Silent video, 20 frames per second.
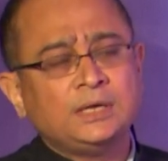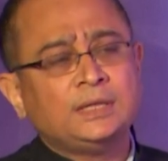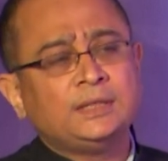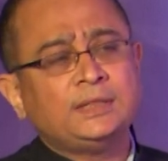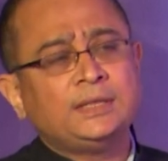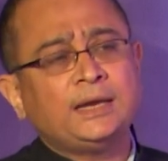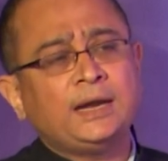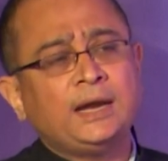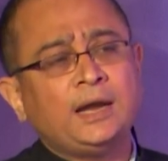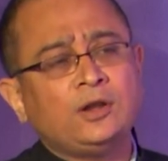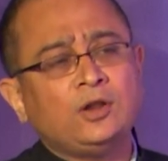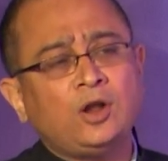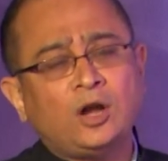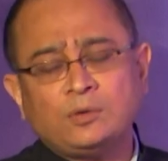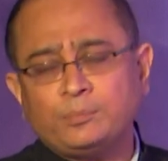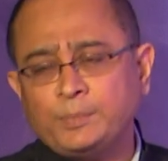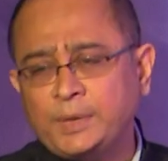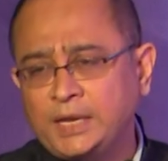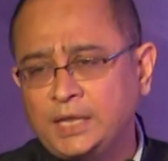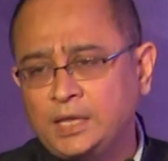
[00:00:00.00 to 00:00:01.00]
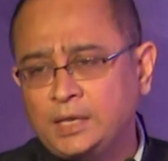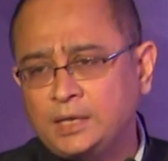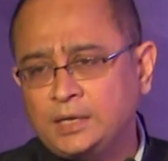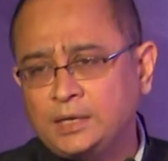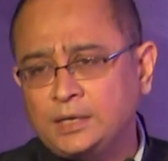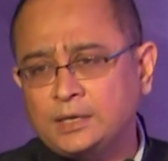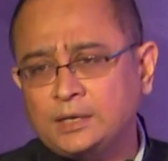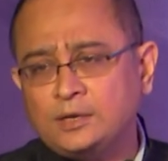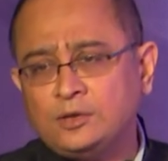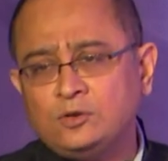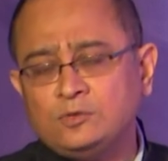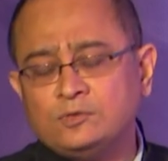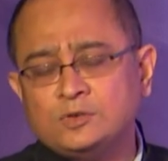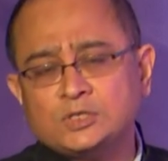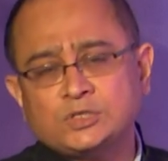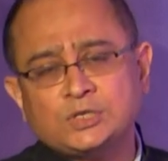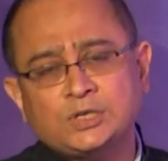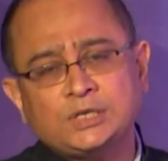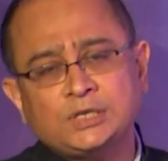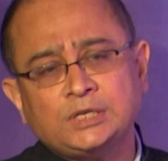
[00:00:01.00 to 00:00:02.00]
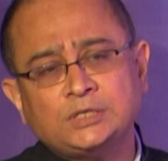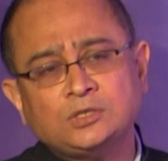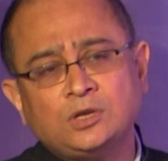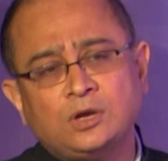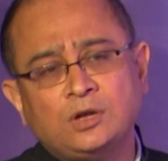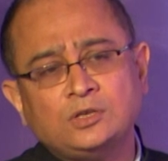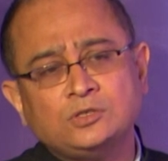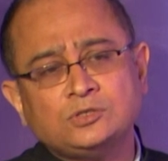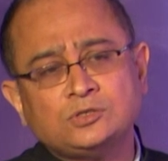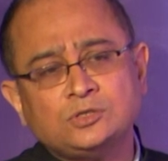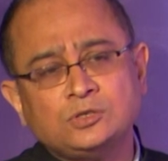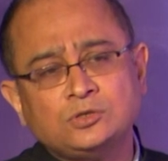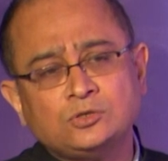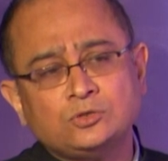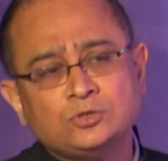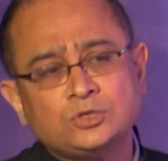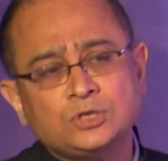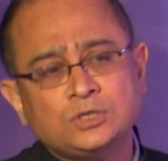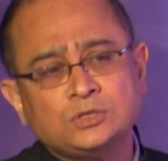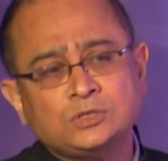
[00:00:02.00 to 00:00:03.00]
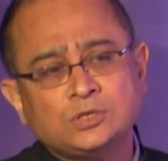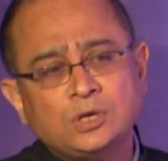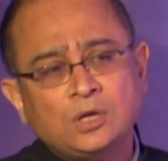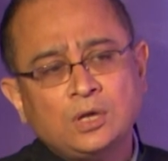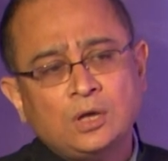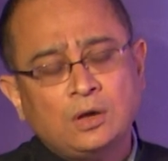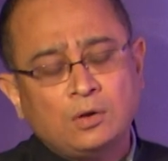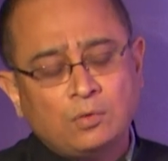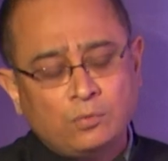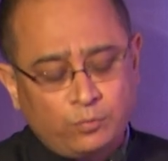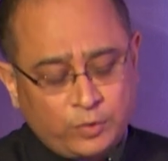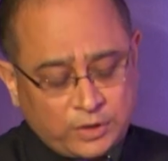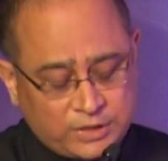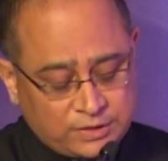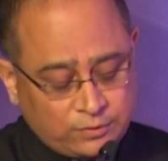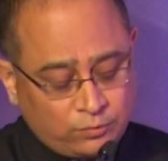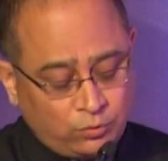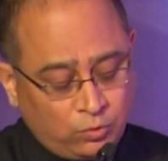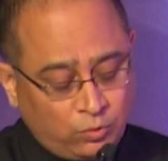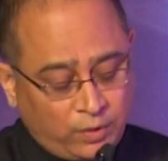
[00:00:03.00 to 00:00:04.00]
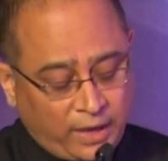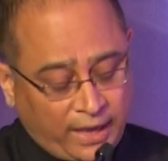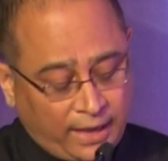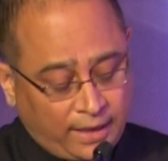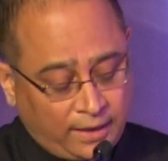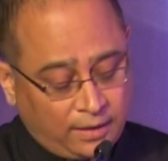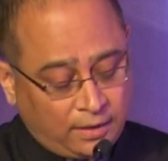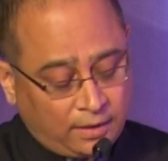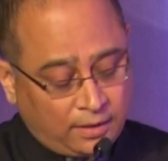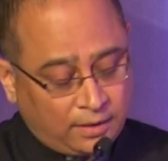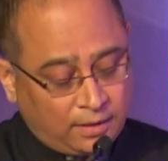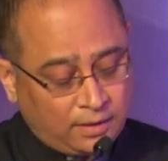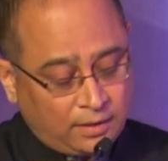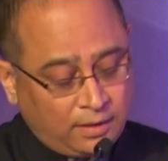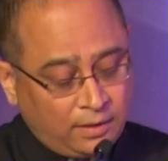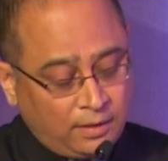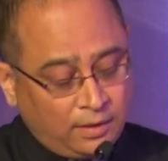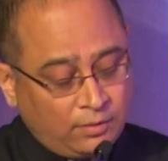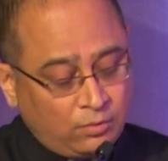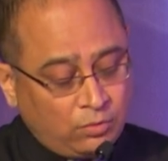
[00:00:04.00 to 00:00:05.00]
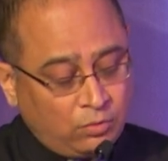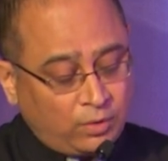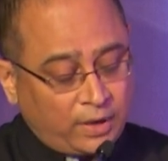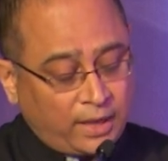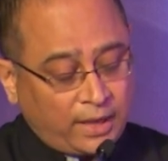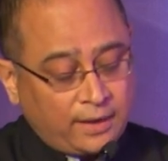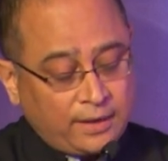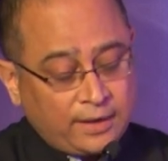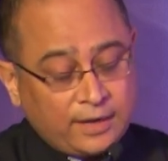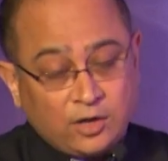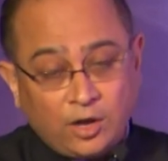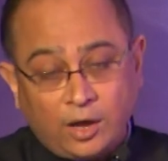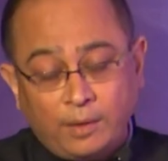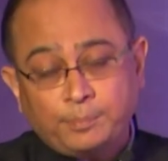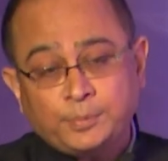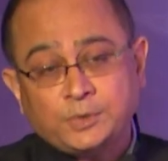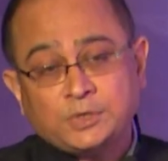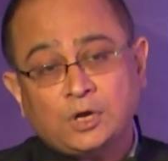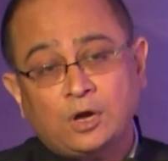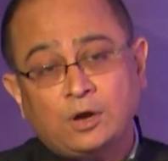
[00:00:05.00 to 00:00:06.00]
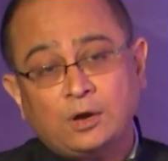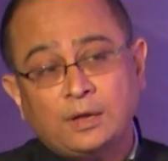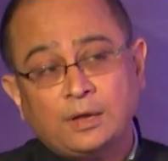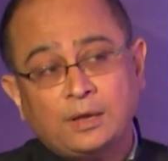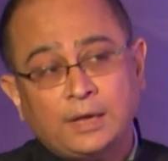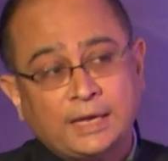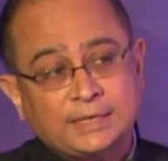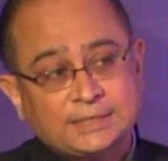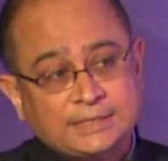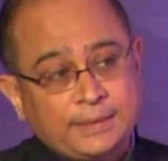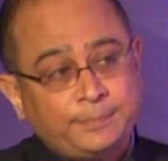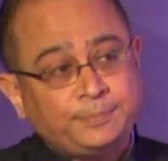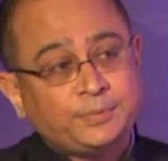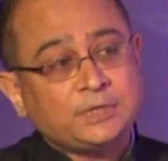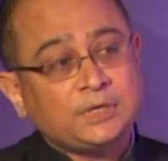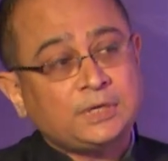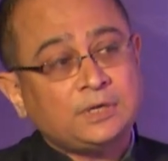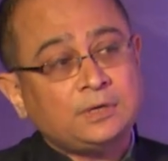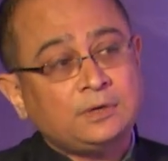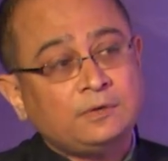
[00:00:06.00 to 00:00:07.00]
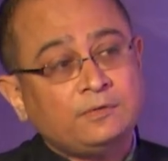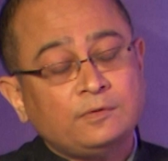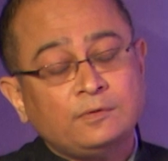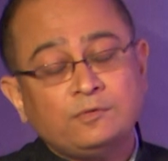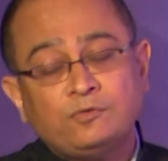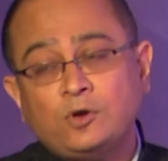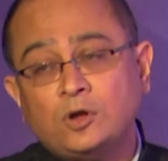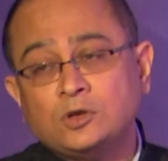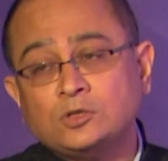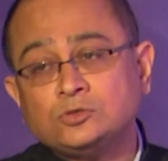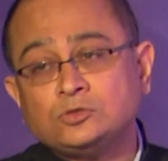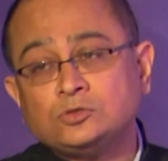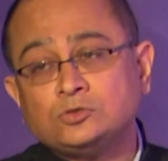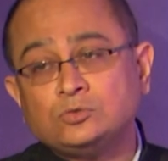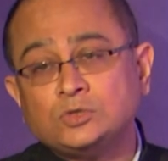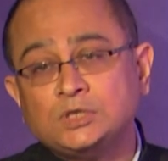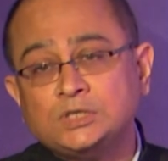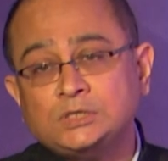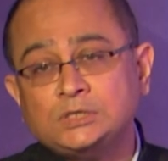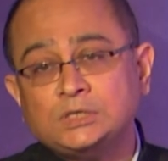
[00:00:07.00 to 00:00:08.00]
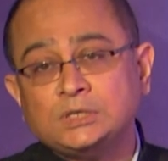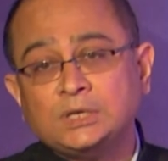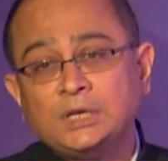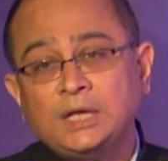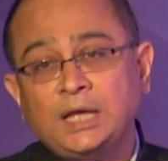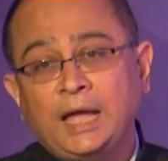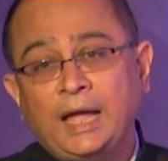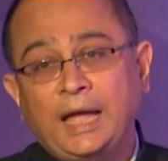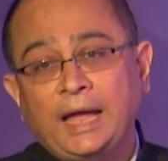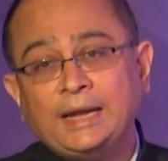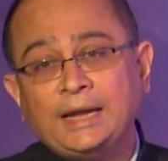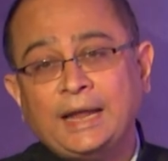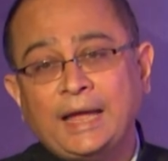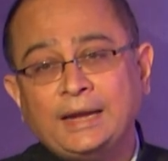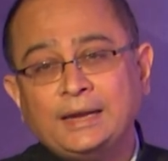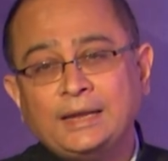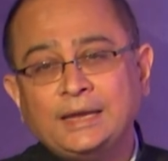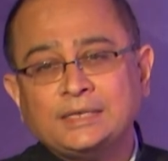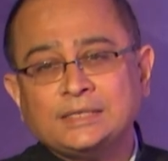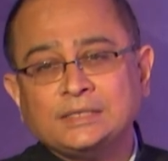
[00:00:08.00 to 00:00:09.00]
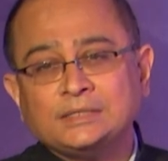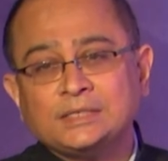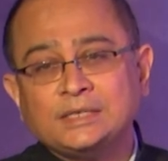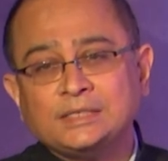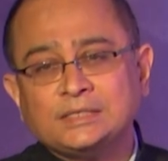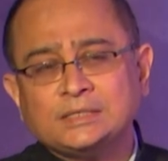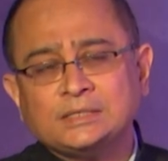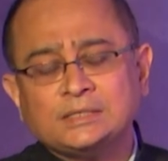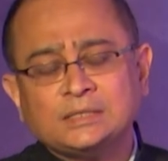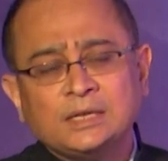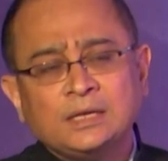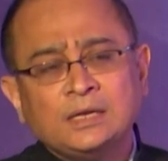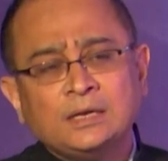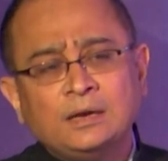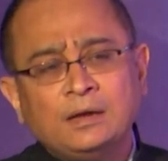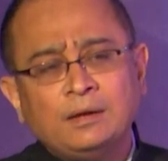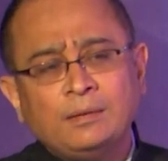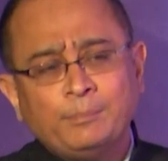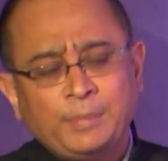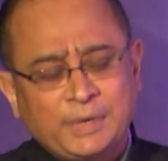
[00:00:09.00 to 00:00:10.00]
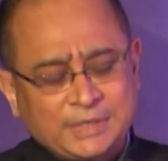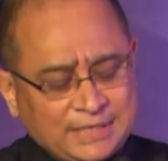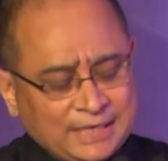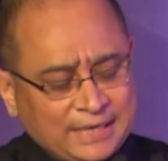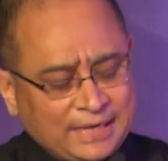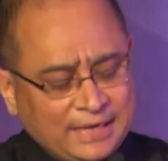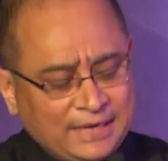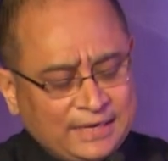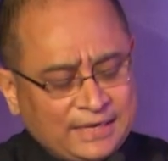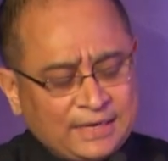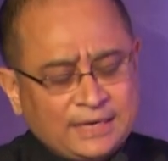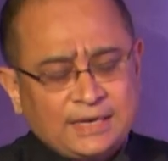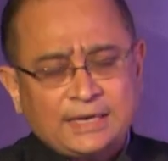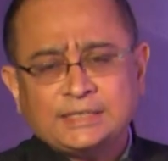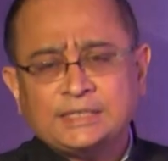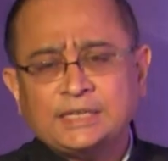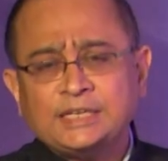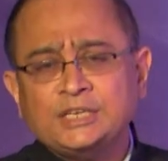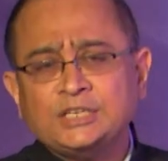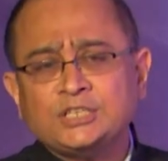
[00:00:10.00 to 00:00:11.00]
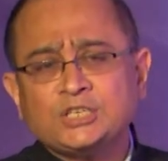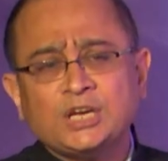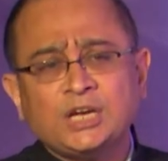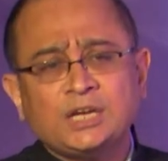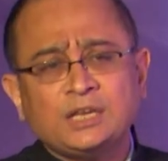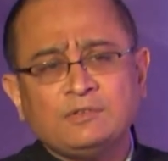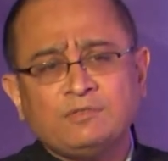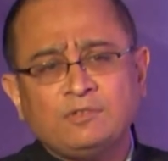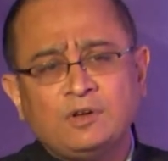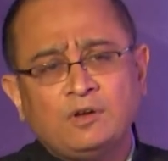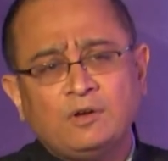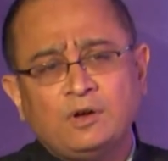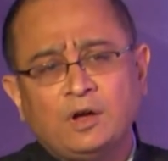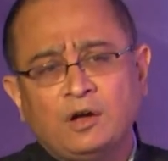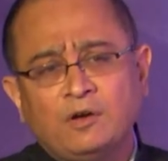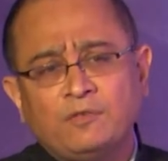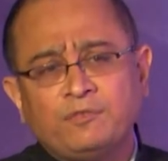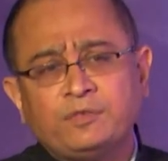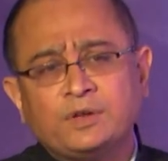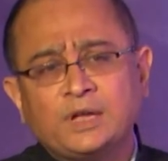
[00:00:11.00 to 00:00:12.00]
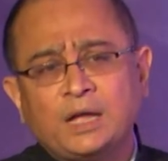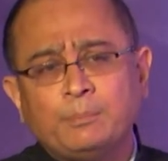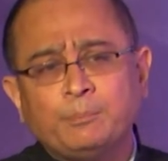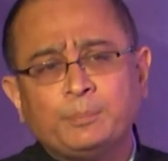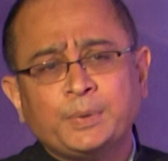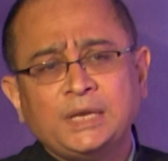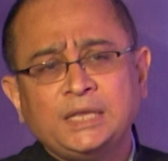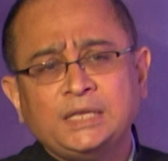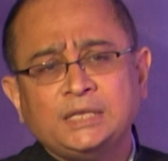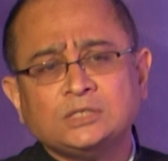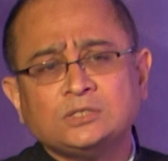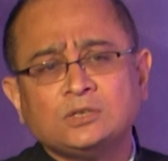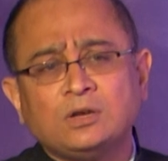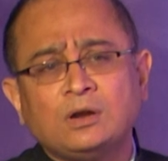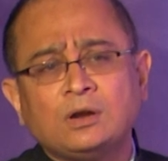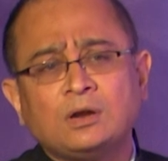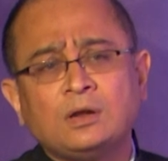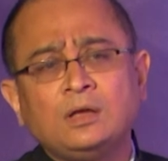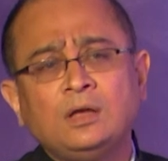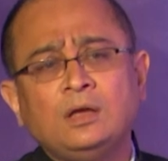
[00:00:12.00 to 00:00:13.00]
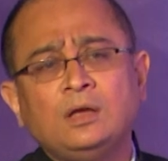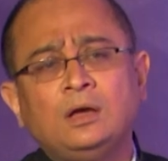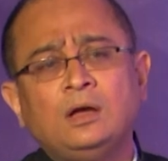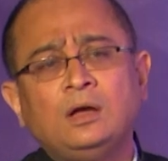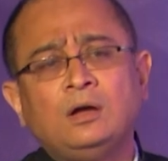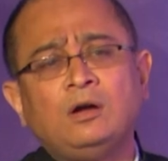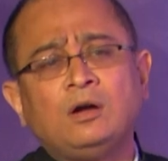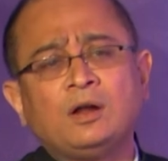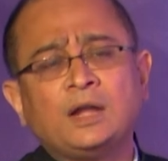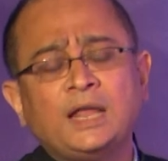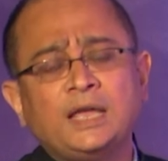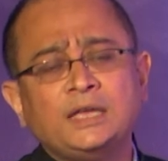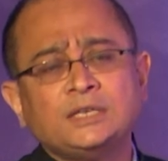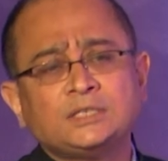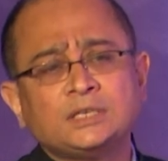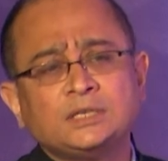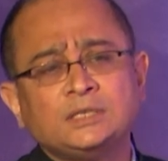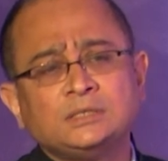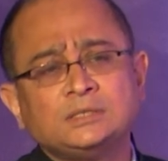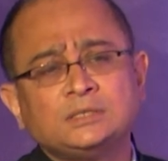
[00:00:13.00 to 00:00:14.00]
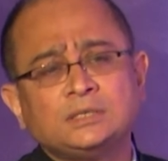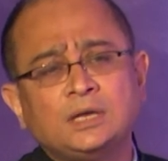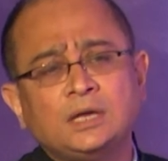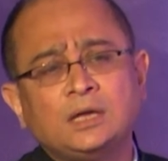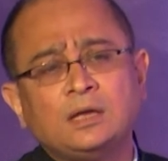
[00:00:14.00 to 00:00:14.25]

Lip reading: There are not many Indian universities or institutions who can adopt or accept foreign students, and it is basically done at the initiative of companies or organizations